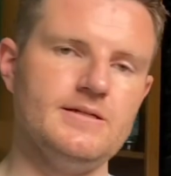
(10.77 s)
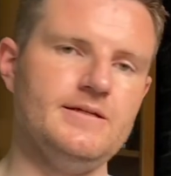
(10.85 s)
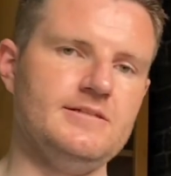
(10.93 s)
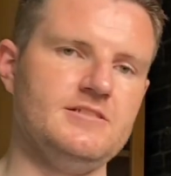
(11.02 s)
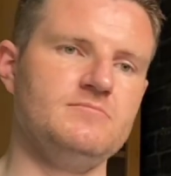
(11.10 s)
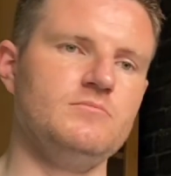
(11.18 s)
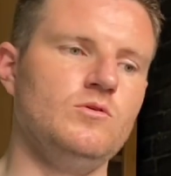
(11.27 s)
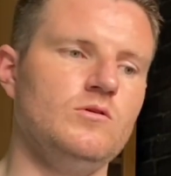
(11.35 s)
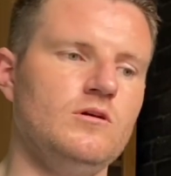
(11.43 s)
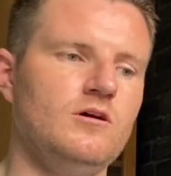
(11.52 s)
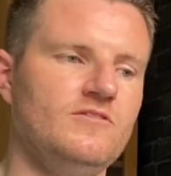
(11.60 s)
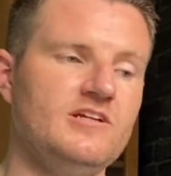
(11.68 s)
it's more
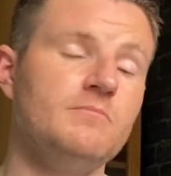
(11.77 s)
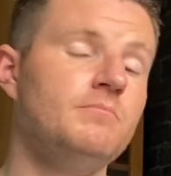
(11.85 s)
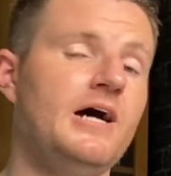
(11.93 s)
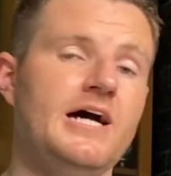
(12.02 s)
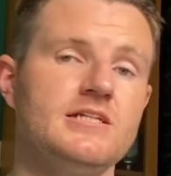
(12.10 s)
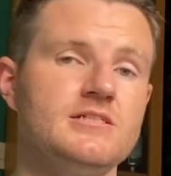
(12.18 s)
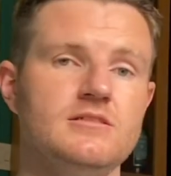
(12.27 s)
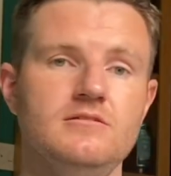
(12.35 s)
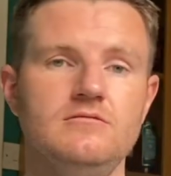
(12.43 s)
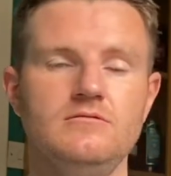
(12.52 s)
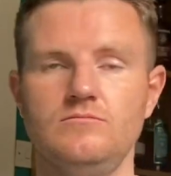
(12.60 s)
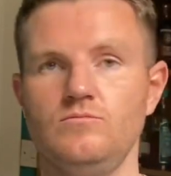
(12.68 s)
of a comparison,
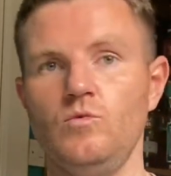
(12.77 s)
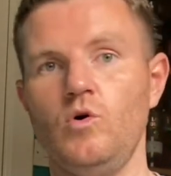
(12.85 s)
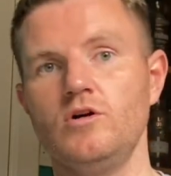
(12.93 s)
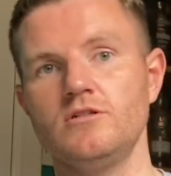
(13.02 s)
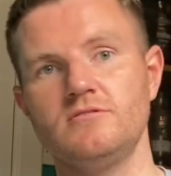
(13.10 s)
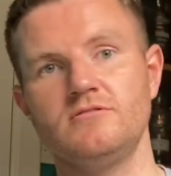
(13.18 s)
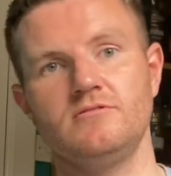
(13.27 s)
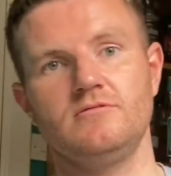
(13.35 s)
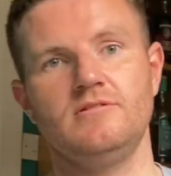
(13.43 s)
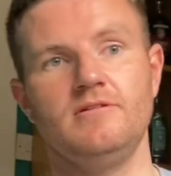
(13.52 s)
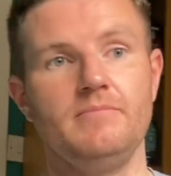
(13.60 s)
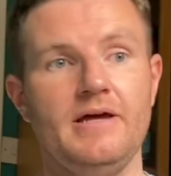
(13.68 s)
what's
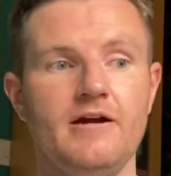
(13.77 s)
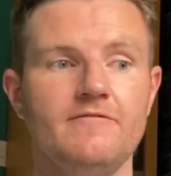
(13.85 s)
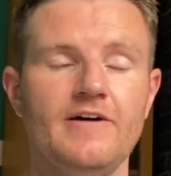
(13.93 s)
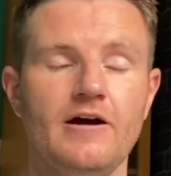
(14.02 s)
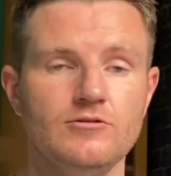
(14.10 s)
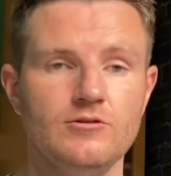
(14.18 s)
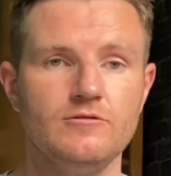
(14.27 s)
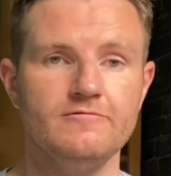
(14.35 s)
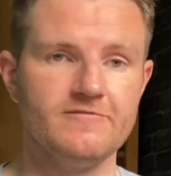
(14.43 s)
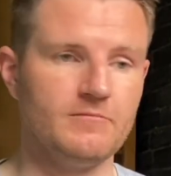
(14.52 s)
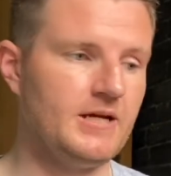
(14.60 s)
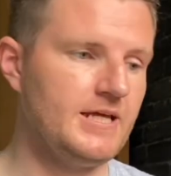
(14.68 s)
the better value
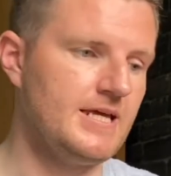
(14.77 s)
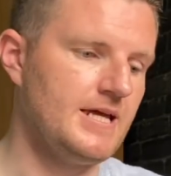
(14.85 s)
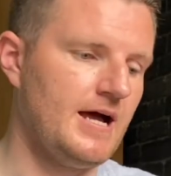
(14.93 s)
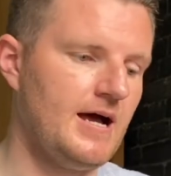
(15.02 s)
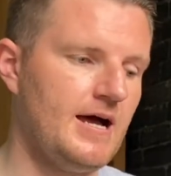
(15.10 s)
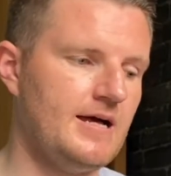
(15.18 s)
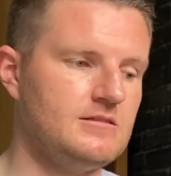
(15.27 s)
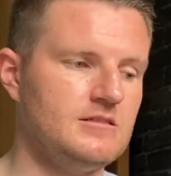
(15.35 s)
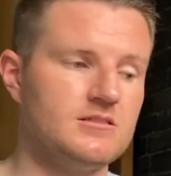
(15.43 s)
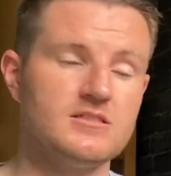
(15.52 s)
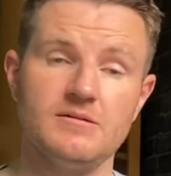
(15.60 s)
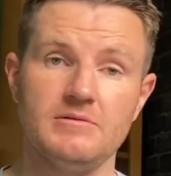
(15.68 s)
for money, and
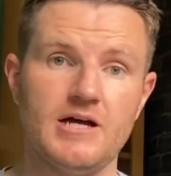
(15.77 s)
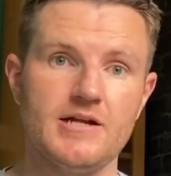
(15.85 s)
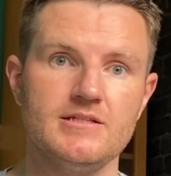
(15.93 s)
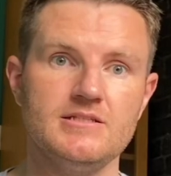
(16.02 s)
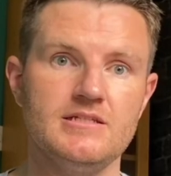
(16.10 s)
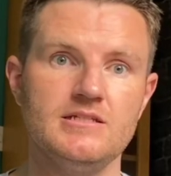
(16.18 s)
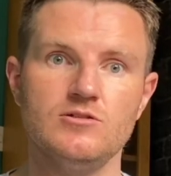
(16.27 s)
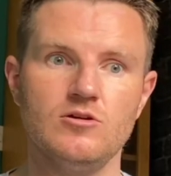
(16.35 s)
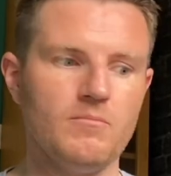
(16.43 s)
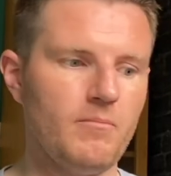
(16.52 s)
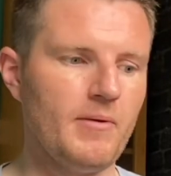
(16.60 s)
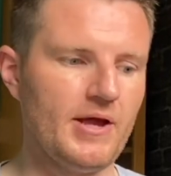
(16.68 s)
there's similarities
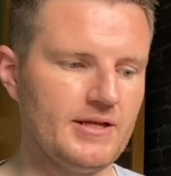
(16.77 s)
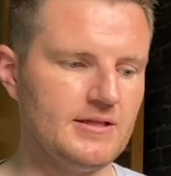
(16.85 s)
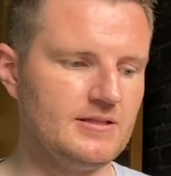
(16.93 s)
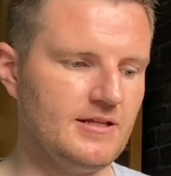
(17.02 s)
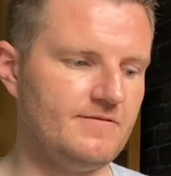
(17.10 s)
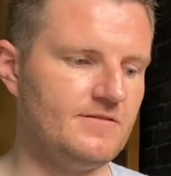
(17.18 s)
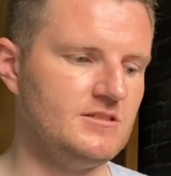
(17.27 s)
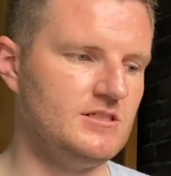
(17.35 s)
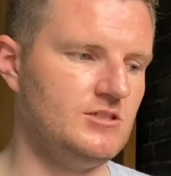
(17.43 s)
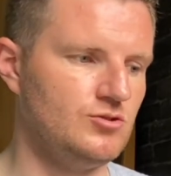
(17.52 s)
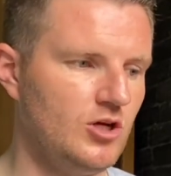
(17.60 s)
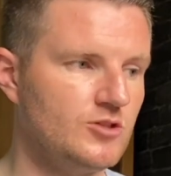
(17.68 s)
or big
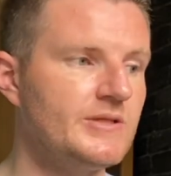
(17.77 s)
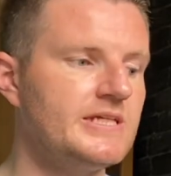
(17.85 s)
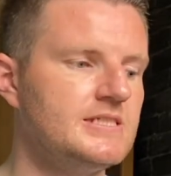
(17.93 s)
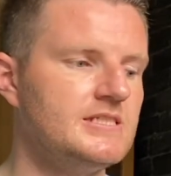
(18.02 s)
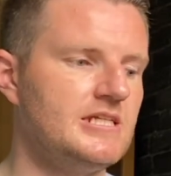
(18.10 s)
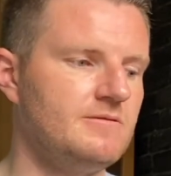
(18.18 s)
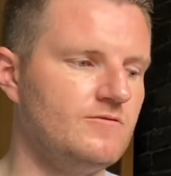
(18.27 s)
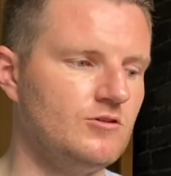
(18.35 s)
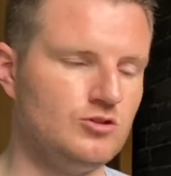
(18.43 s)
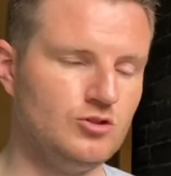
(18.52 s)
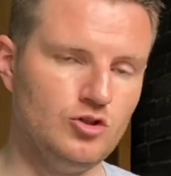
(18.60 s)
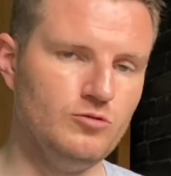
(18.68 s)
differences. So as we can see, we've
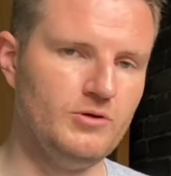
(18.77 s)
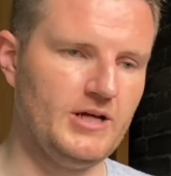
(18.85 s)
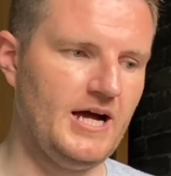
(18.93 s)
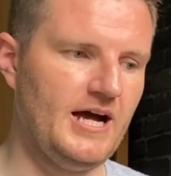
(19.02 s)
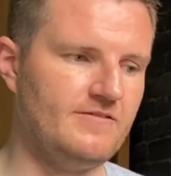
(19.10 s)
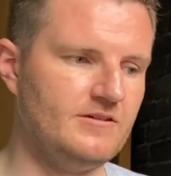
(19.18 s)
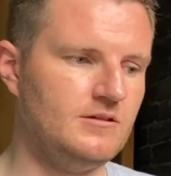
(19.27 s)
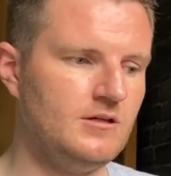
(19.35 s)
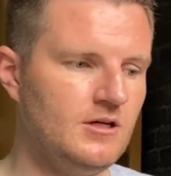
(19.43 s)
got two Bunnahabhain.